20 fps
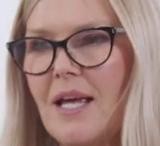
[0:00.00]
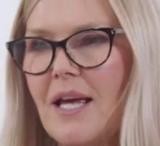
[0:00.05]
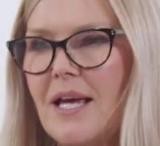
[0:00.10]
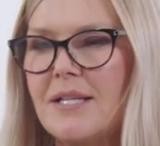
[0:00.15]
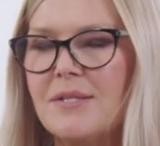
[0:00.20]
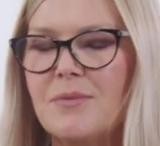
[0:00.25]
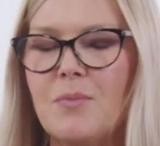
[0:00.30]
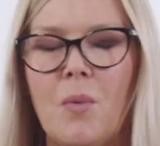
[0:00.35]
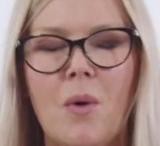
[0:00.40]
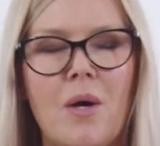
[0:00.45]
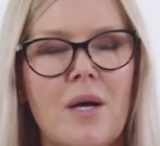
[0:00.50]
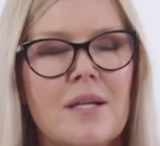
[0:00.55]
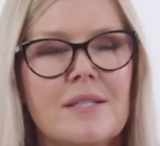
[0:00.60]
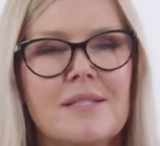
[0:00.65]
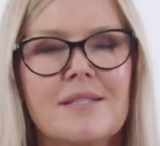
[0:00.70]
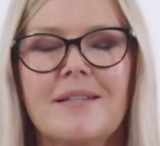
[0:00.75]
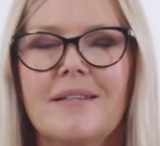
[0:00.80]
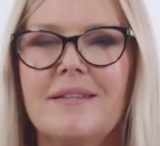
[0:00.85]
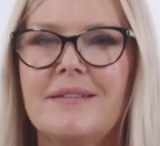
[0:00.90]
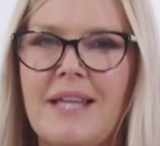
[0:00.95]
as
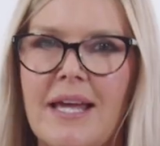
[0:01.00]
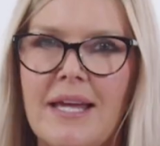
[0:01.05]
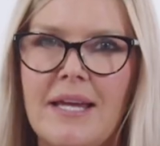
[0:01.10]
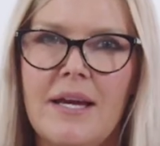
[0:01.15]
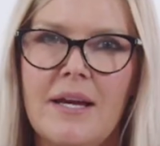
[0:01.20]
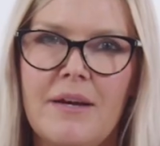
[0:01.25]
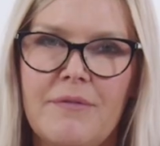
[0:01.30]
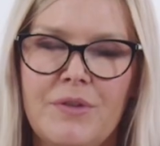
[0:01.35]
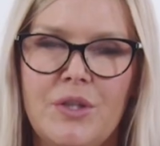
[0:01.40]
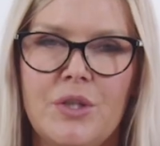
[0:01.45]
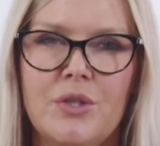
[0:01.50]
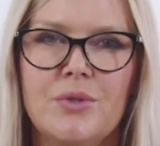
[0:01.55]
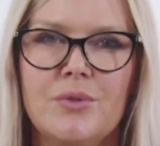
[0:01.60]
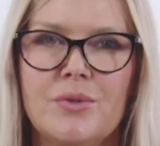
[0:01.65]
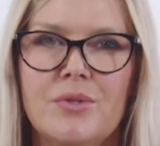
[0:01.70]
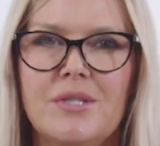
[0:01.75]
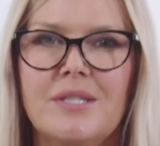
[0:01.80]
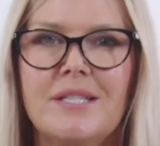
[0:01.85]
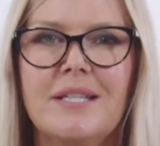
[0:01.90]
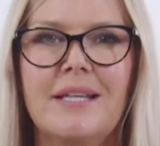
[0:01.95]
words that they have
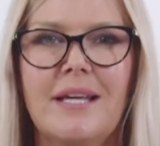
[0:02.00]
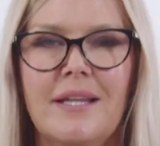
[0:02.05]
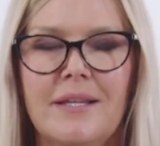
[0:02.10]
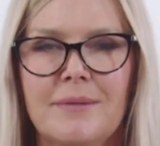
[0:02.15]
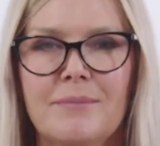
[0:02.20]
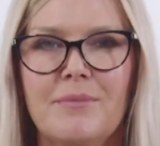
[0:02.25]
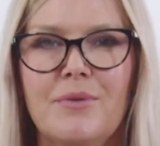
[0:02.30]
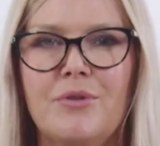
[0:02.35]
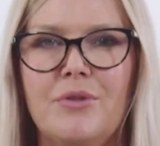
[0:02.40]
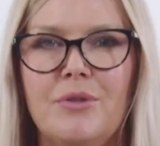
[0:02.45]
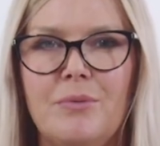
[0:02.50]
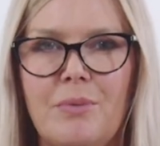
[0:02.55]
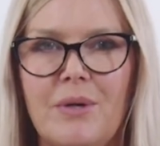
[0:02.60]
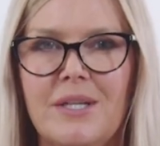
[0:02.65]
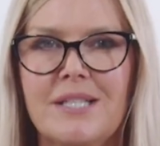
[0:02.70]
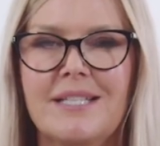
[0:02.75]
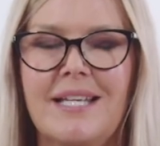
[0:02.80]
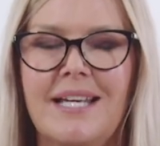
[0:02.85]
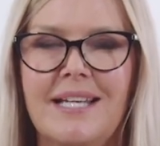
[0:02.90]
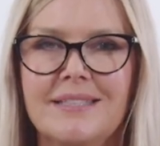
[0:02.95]
used to get them through
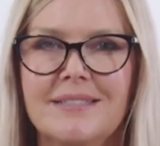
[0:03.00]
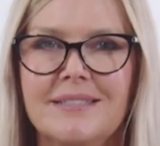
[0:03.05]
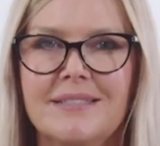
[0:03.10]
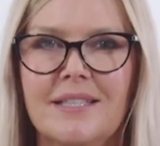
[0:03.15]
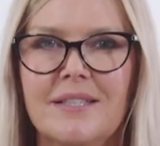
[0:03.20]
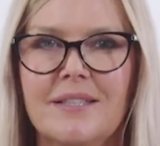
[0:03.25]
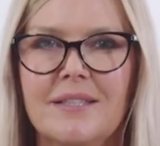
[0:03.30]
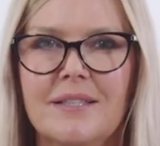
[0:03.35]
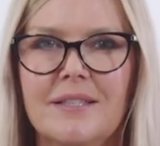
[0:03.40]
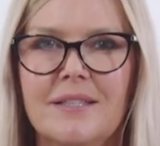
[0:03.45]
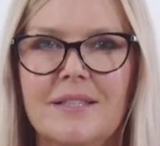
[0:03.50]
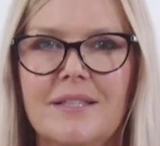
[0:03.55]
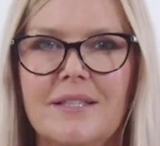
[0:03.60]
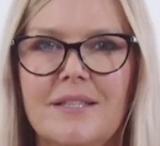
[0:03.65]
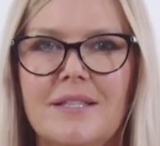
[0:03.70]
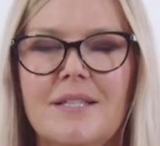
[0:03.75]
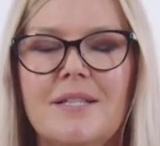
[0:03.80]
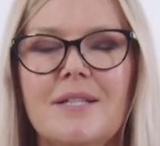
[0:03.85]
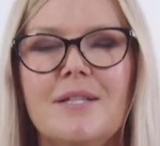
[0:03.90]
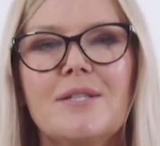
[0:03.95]
breast cancer.
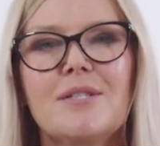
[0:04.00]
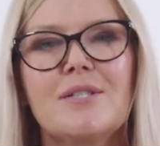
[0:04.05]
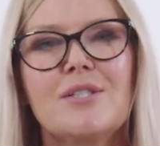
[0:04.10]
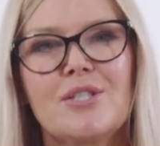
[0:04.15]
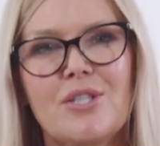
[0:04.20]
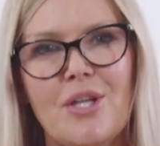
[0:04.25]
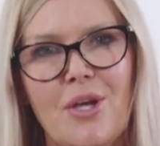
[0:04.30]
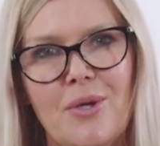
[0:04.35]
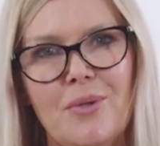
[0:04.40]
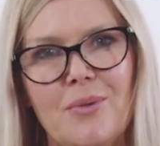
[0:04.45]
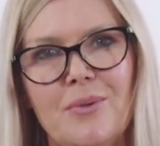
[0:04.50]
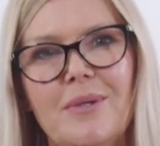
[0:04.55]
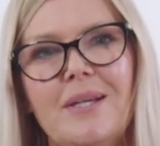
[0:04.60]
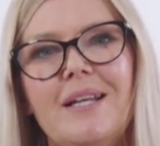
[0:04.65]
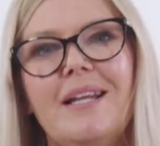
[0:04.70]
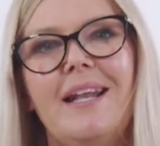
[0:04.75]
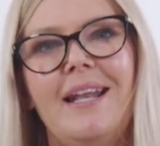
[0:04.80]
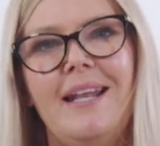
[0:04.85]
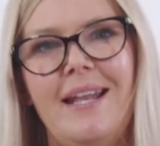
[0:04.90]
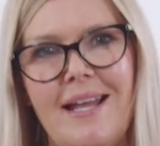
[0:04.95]
So
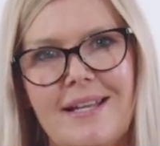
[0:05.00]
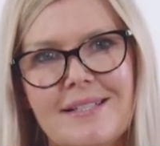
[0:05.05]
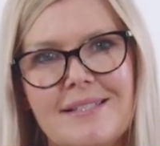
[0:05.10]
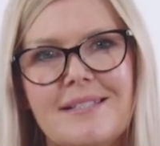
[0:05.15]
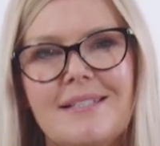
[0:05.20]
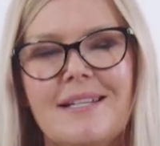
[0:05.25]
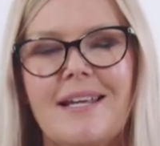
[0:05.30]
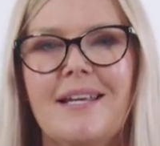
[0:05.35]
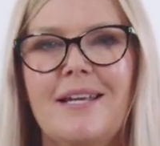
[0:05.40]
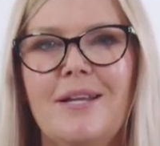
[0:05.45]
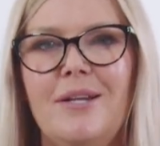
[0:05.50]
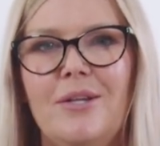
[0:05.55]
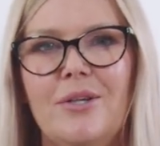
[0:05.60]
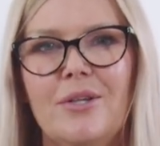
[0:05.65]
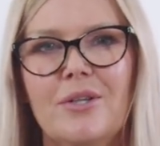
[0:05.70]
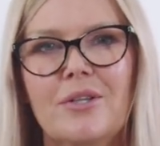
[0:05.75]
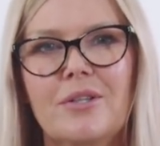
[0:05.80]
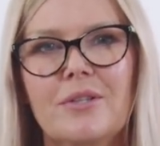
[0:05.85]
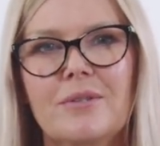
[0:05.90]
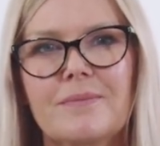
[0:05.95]
let's take a
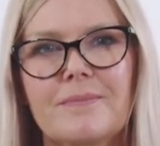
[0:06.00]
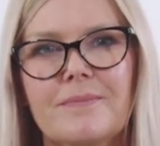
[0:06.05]
look.